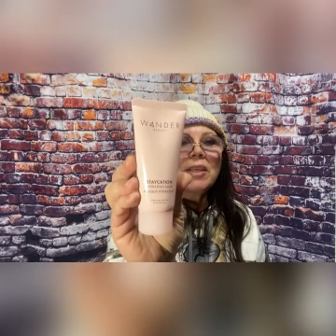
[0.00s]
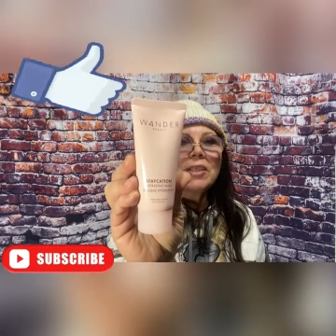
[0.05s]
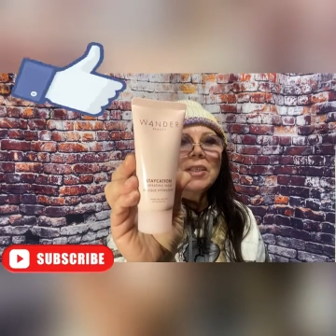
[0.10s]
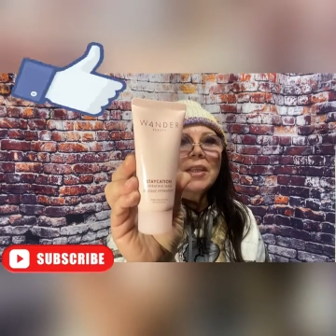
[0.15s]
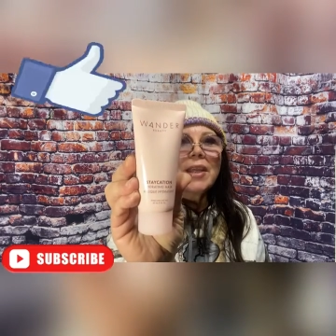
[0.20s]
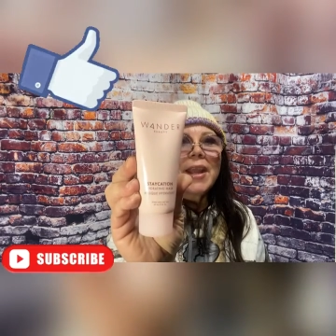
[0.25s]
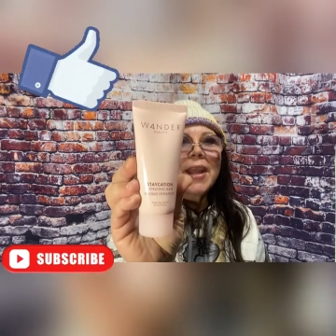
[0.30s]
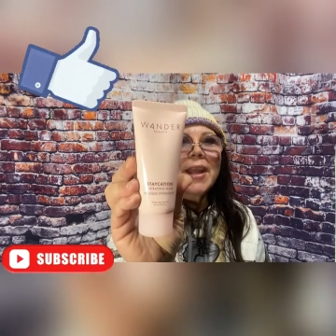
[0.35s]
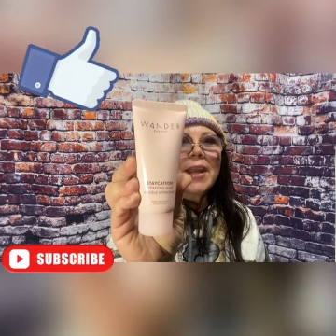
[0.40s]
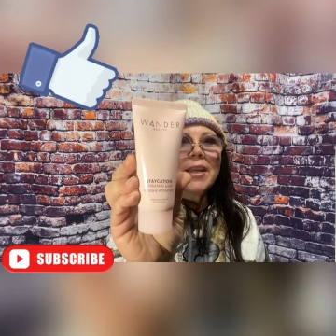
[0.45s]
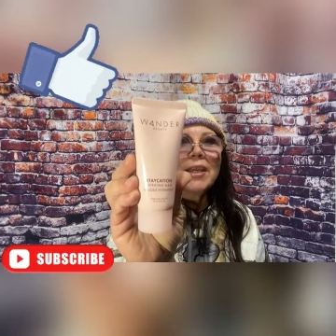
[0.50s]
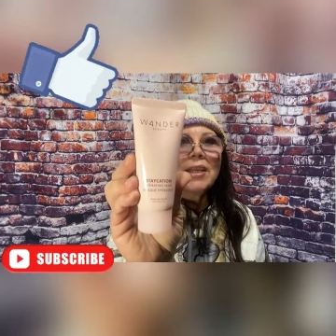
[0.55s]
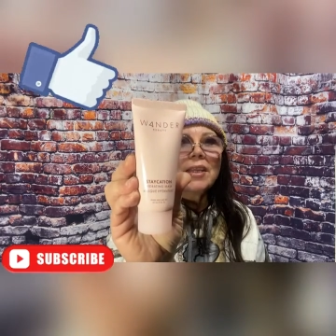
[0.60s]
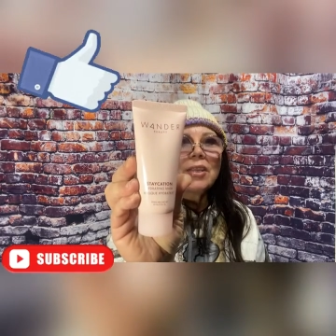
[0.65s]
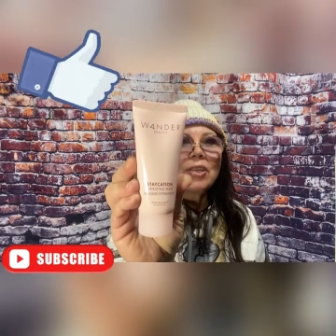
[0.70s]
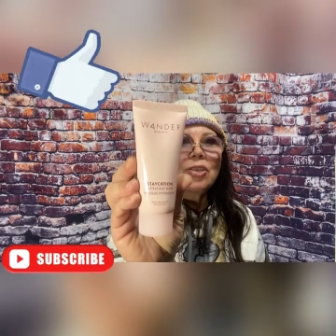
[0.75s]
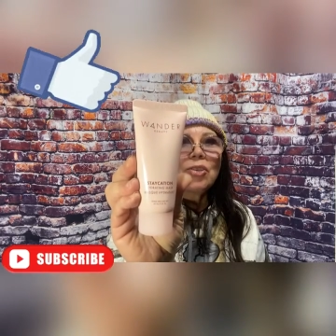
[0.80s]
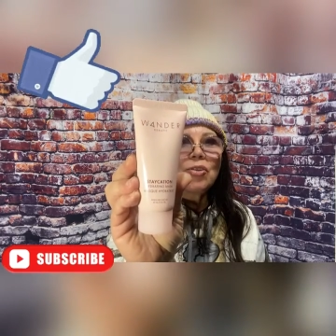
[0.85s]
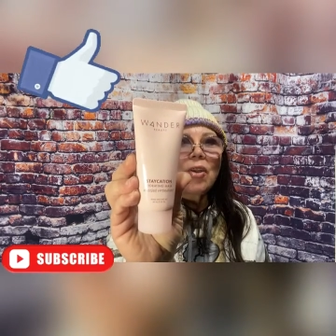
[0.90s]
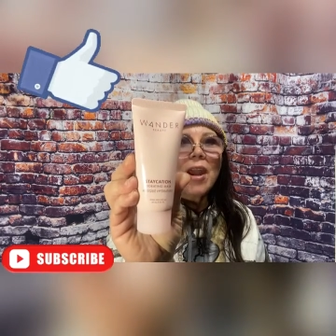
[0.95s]
it handy
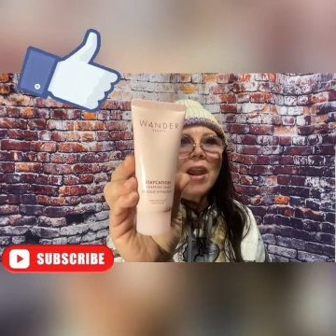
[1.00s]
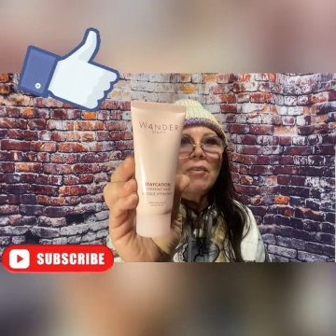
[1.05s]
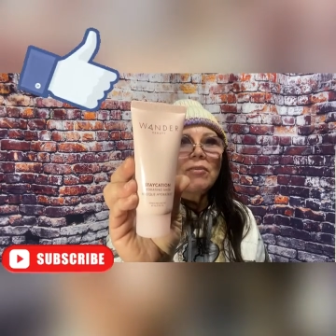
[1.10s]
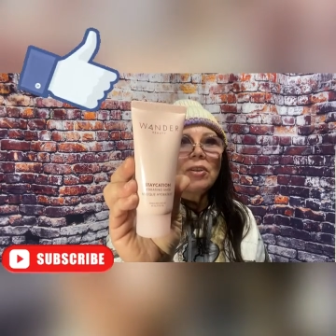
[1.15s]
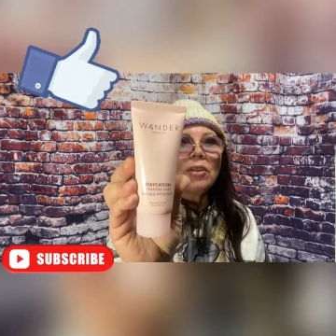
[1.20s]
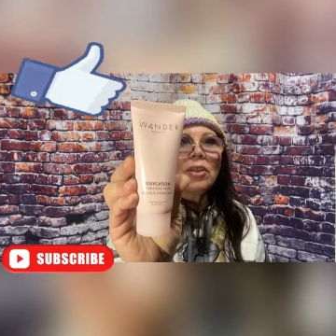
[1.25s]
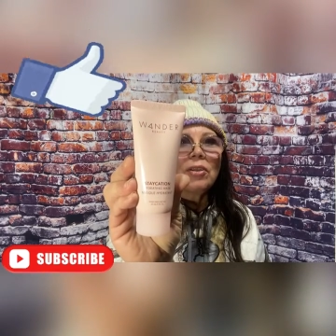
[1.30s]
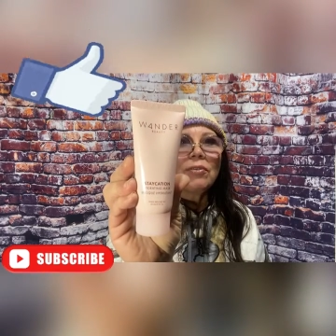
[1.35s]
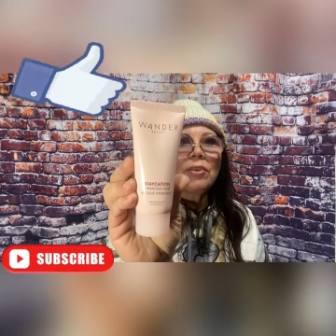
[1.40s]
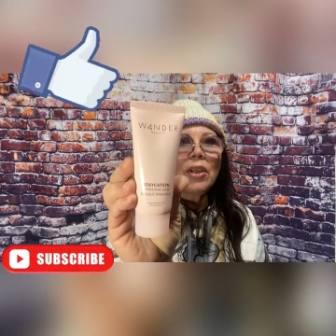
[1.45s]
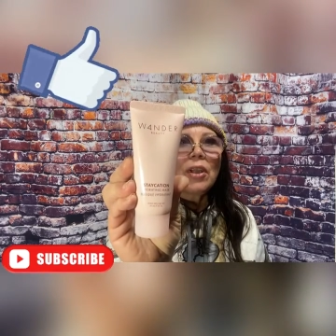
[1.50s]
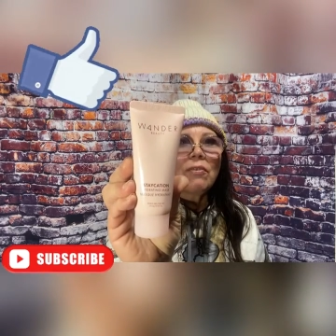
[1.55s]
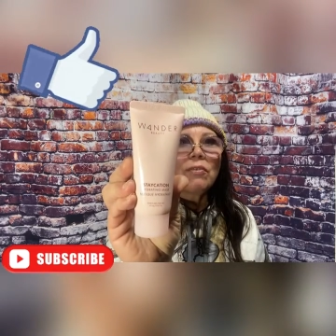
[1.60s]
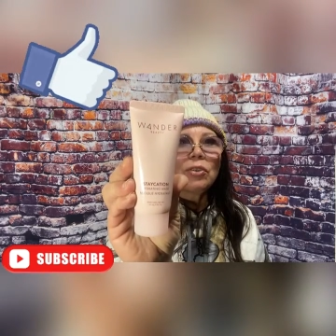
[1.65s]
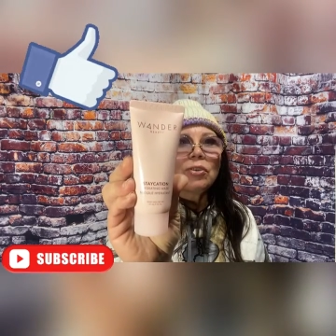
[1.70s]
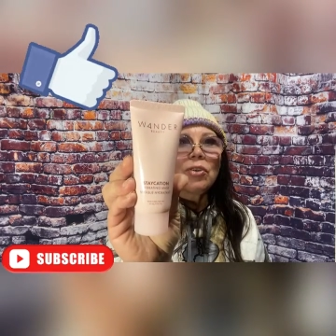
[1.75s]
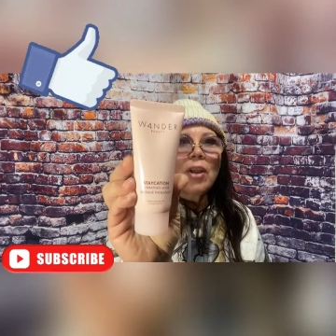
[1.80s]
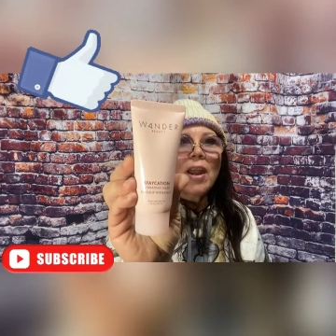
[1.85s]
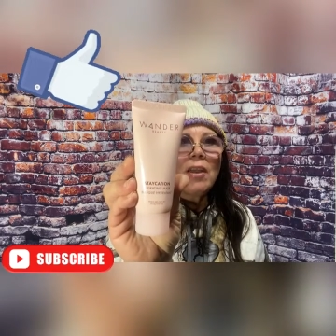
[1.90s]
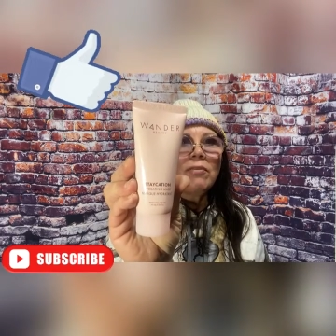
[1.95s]
to travel if you ever
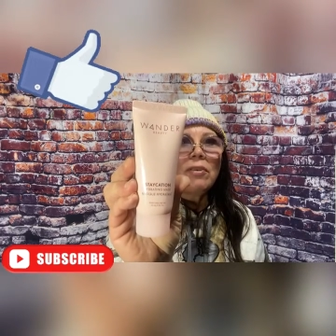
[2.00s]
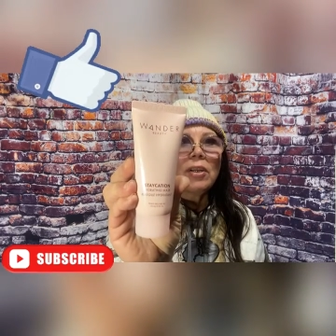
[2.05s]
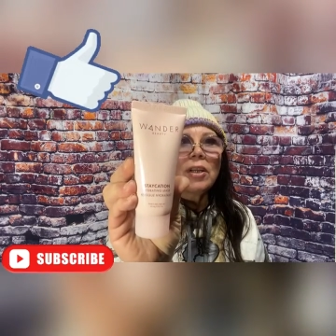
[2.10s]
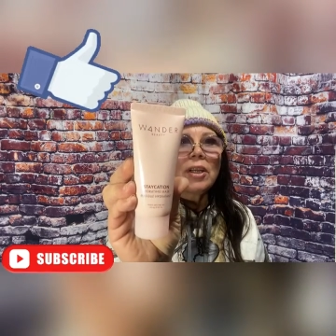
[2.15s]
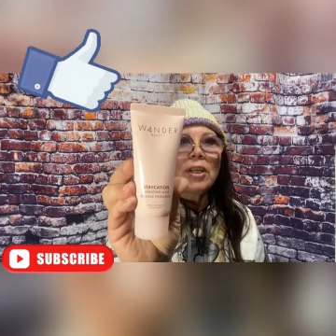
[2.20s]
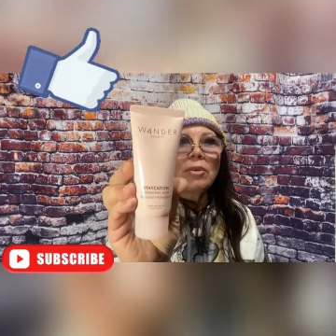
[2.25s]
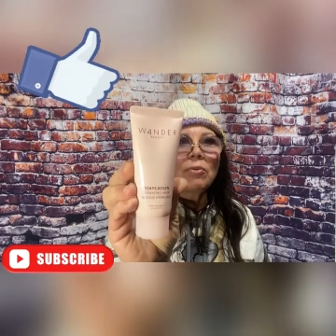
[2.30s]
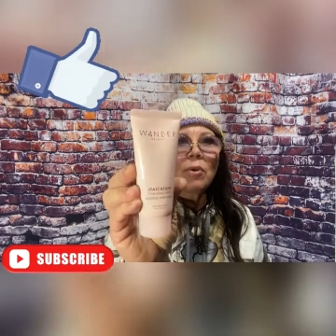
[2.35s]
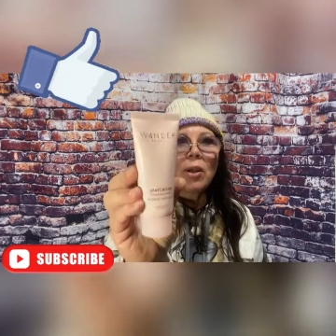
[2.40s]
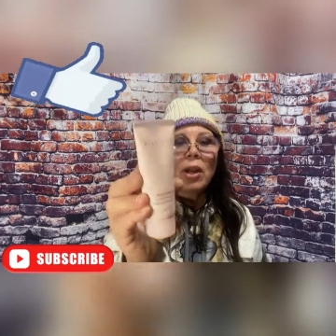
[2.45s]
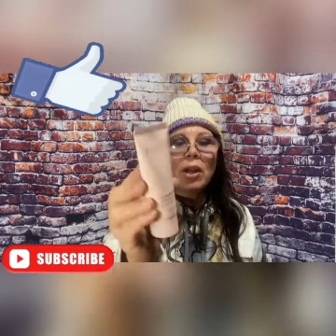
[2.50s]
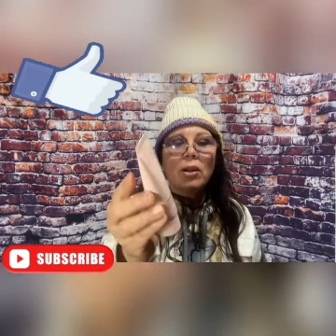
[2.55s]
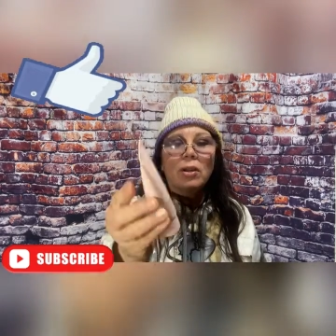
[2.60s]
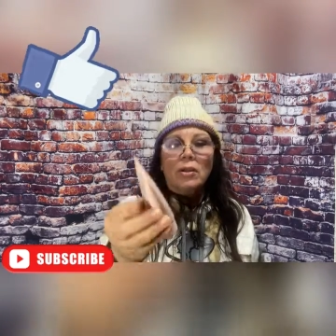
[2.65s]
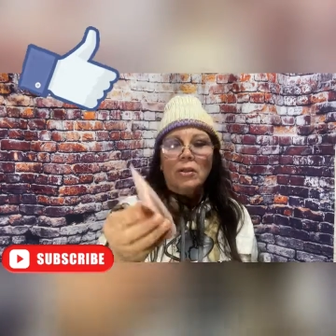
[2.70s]
travel anywhere.